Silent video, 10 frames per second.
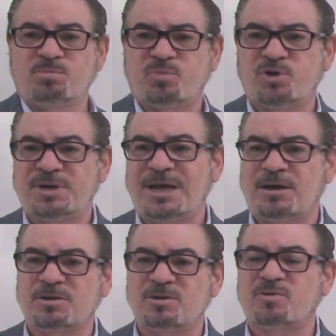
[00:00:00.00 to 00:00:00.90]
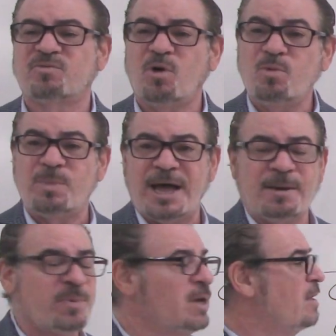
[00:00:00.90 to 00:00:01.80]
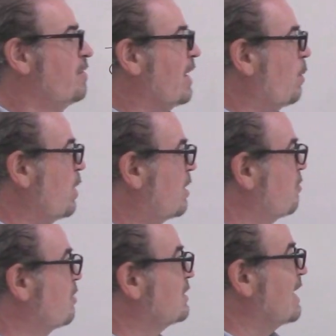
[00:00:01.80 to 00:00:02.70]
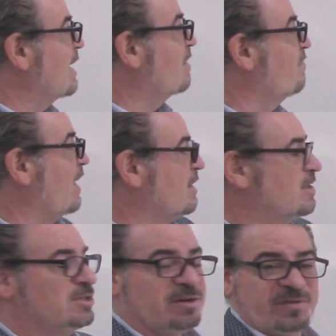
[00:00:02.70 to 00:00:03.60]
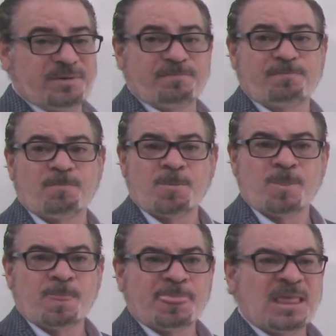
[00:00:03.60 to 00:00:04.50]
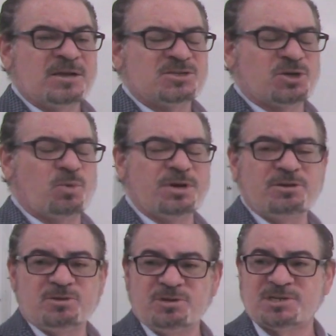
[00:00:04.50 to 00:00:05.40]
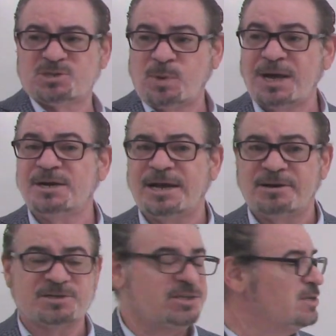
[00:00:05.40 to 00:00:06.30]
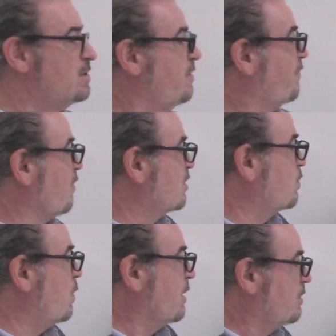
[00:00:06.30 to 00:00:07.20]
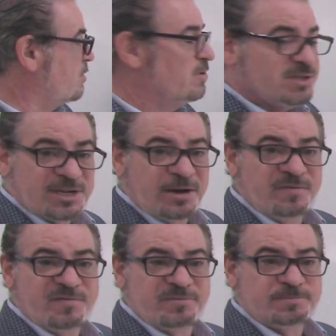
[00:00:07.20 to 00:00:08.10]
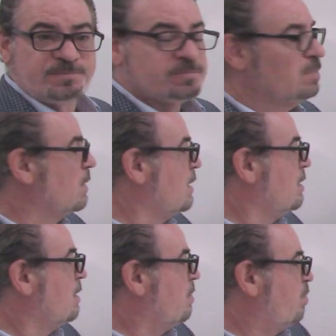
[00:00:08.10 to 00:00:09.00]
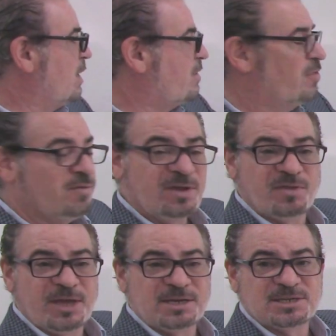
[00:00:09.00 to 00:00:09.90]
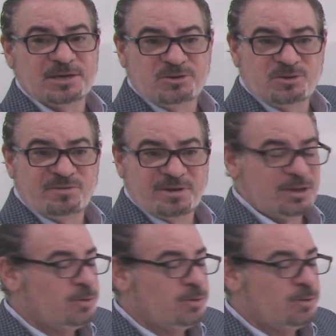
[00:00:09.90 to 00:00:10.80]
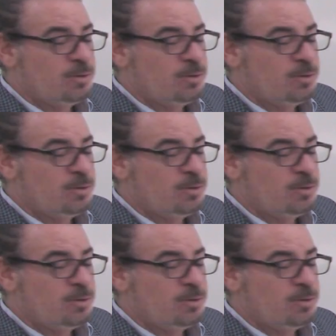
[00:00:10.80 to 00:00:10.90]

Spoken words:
putting out a little roadmap that we could take advantage of it. So when you do your SWOT analysis, you first want to do yourself. Pick 3 things that you do really well,